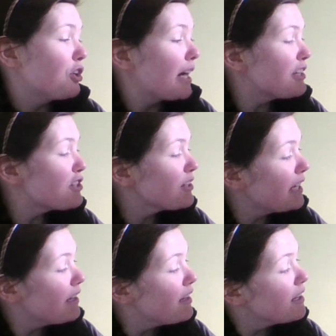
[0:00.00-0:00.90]

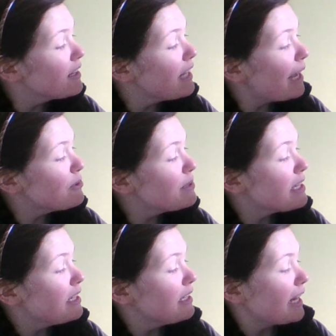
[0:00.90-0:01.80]
Gradually, clouds
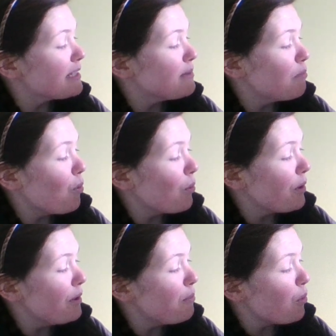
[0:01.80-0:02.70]
collect
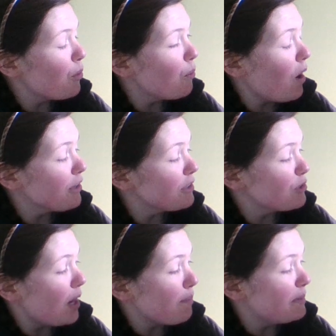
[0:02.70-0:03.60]
more and more water
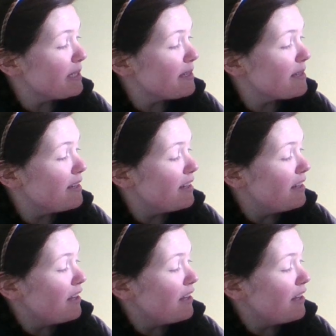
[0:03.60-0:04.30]
droplets.